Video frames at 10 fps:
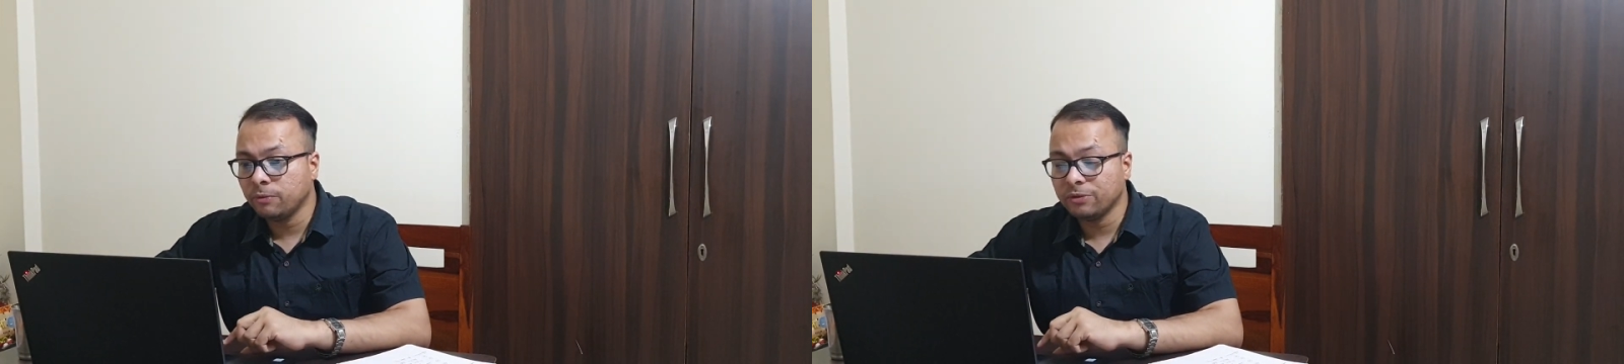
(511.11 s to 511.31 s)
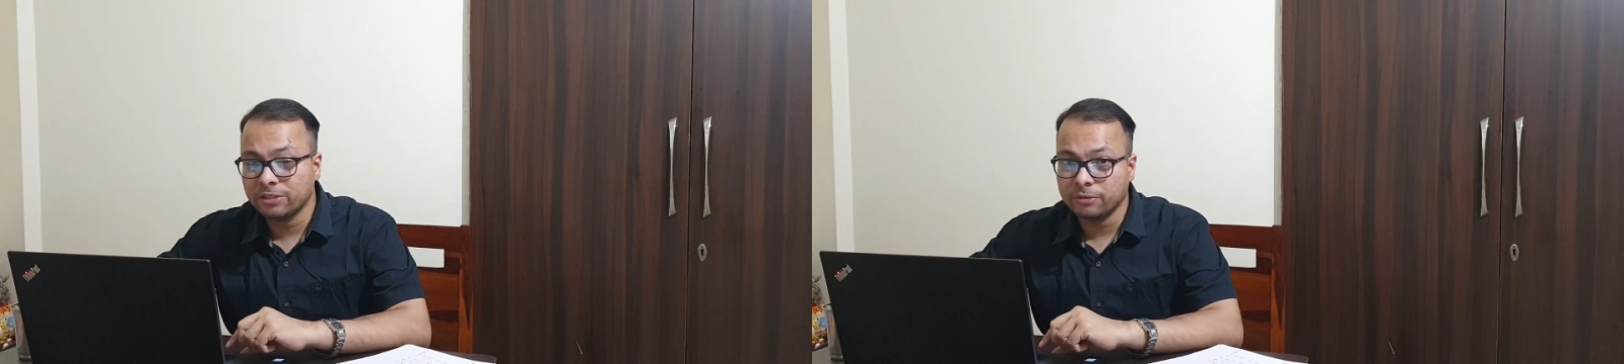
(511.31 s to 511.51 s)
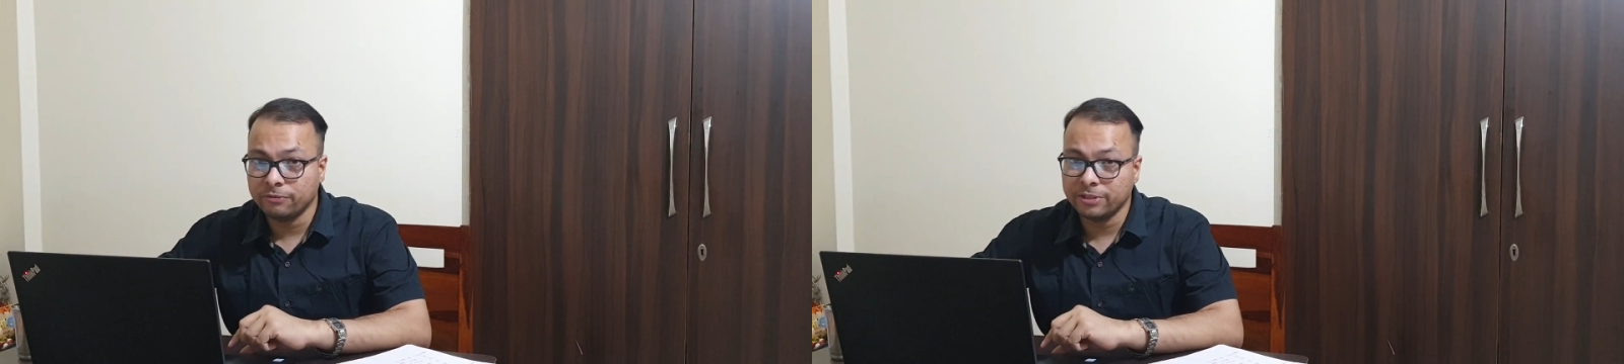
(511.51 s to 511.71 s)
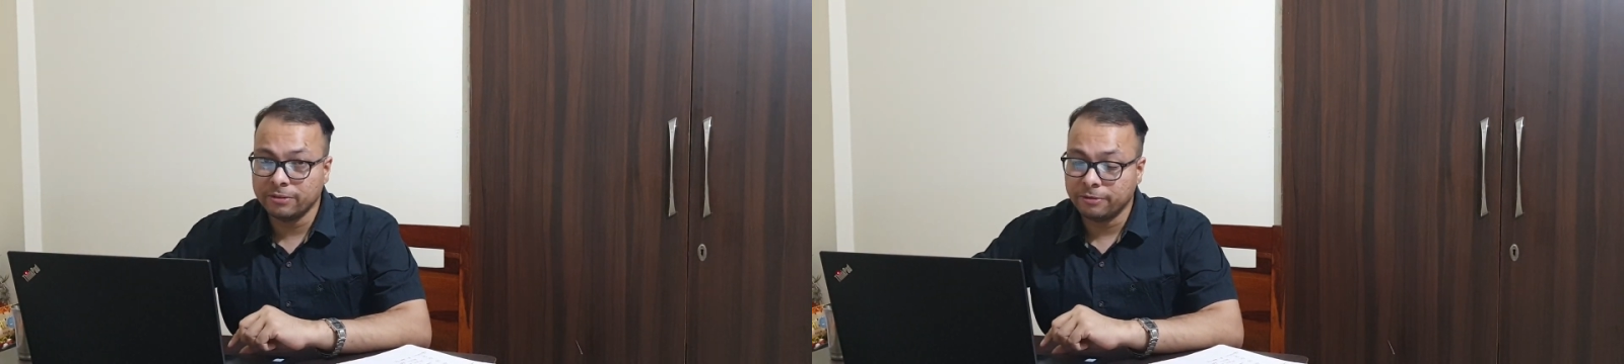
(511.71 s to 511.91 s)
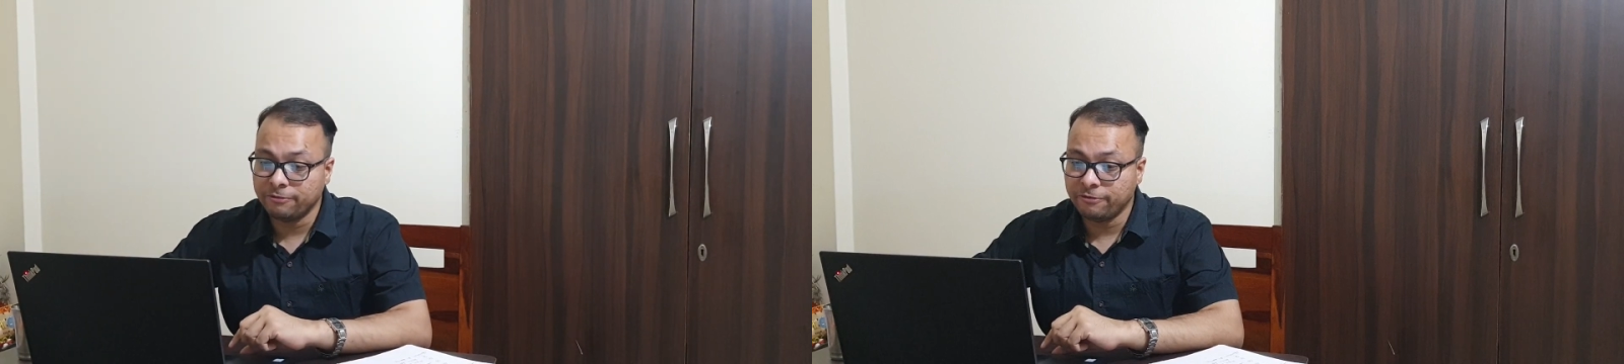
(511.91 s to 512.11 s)

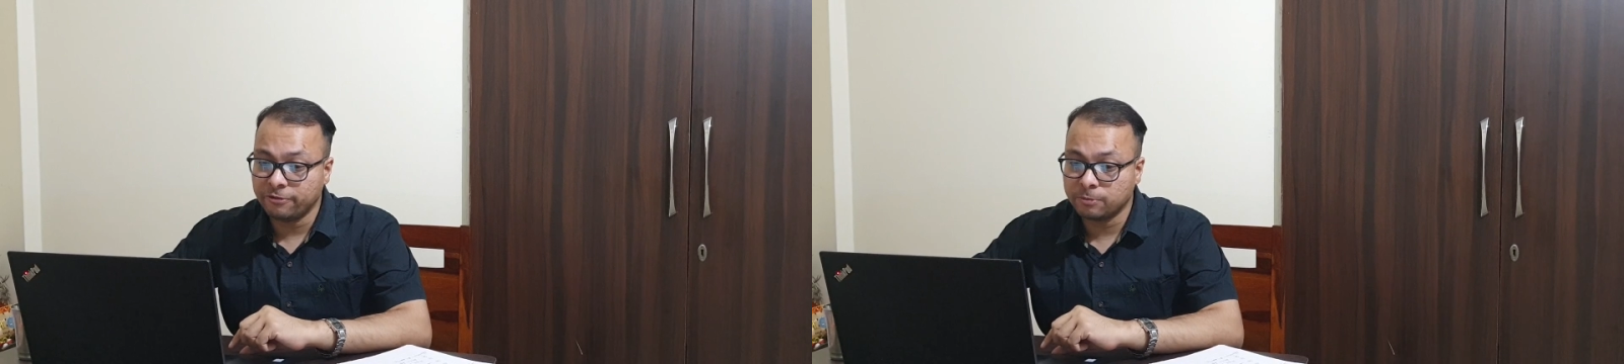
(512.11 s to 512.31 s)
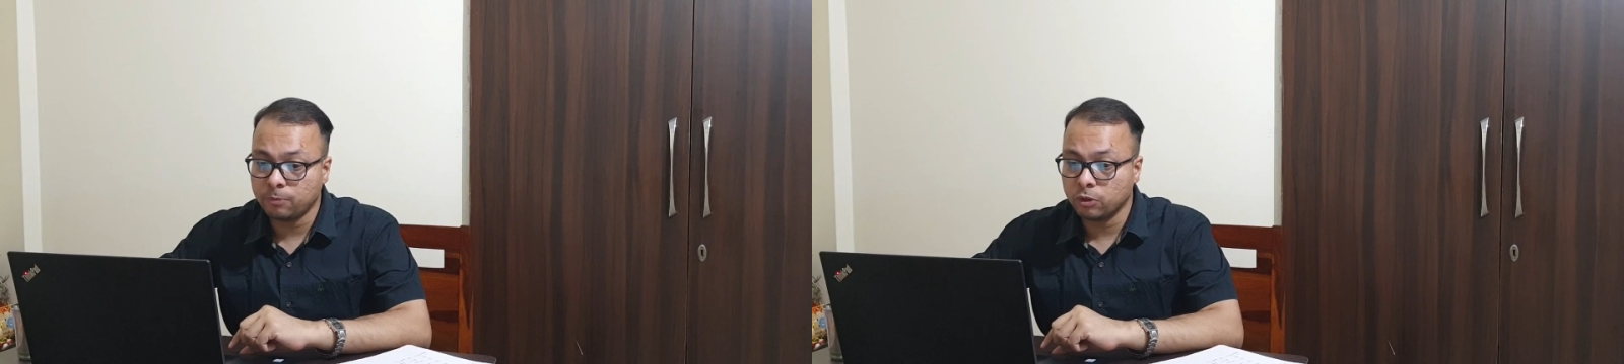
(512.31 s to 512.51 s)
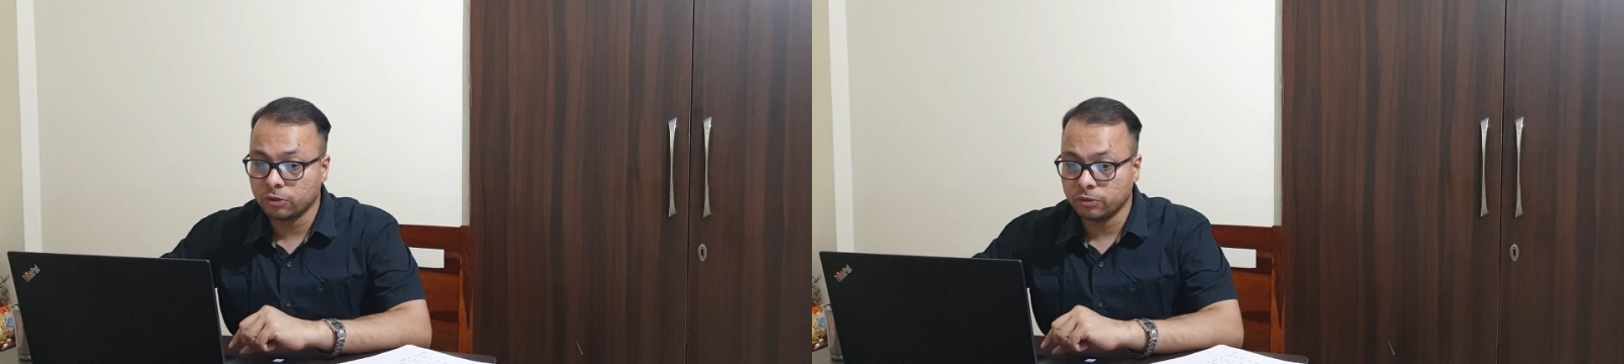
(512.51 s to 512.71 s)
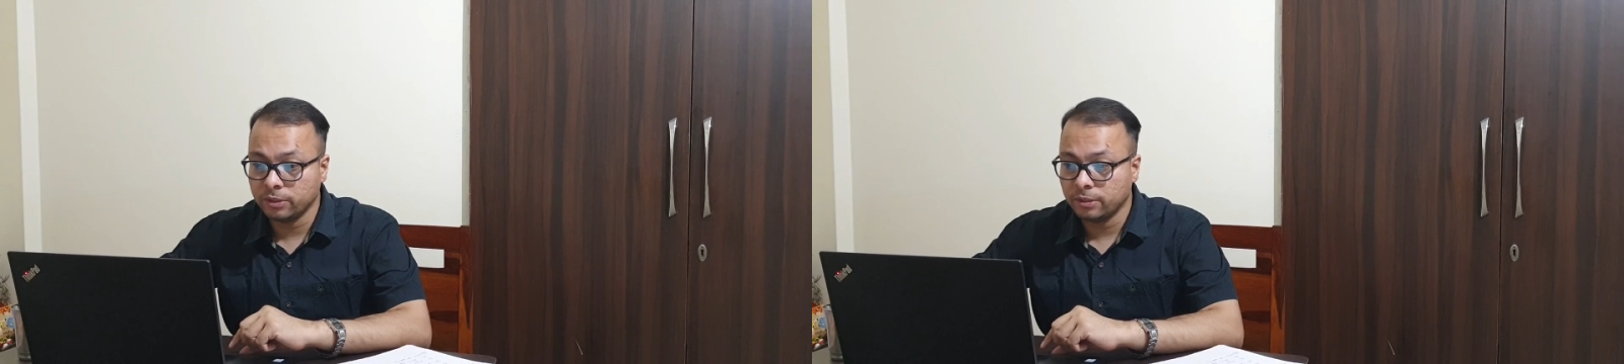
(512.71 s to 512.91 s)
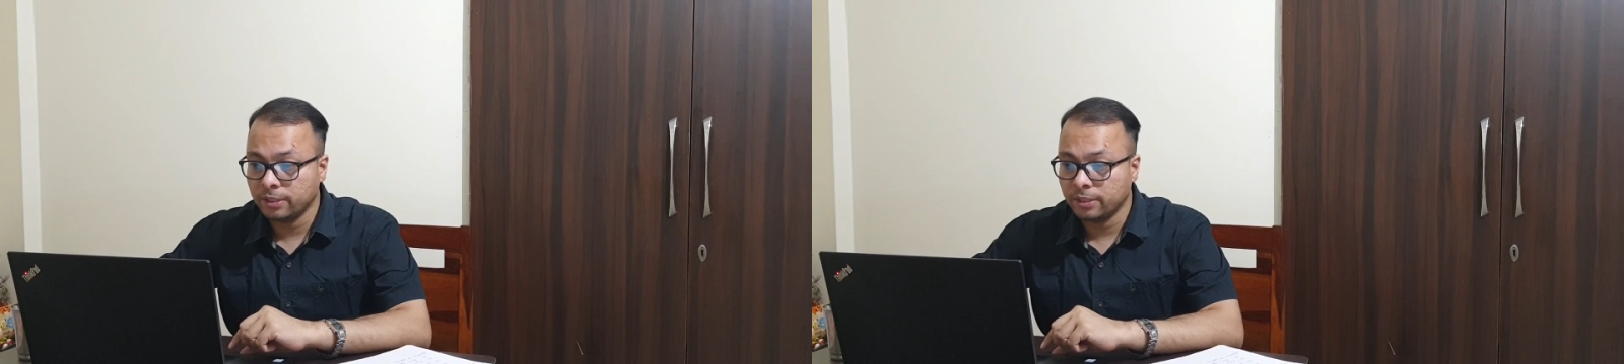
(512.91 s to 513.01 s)
were spot on,